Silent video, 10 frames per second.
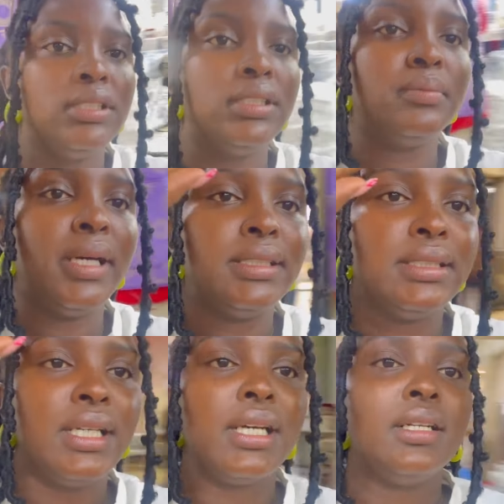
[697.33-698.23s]
is my
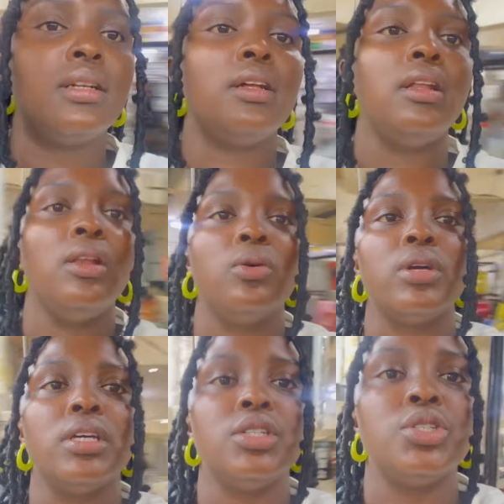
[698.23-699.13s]
second
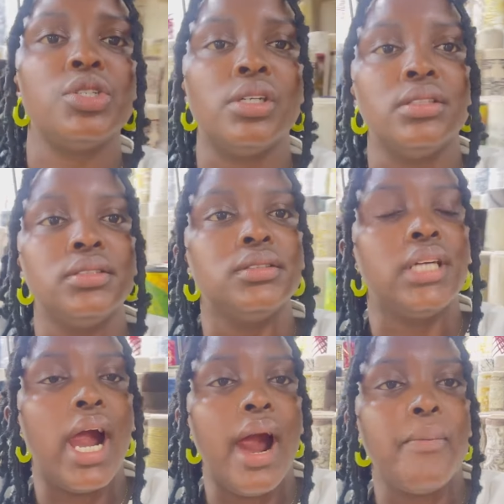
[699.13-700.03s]
location,
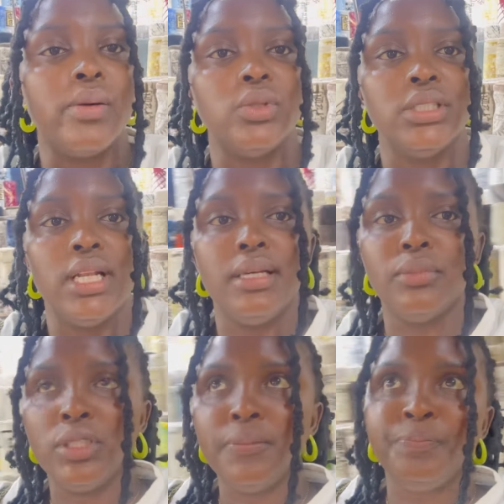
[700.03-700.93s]
Upper Moyale
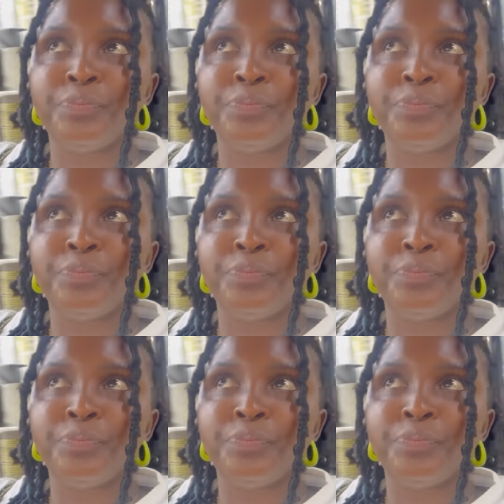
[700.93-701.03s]
Mall.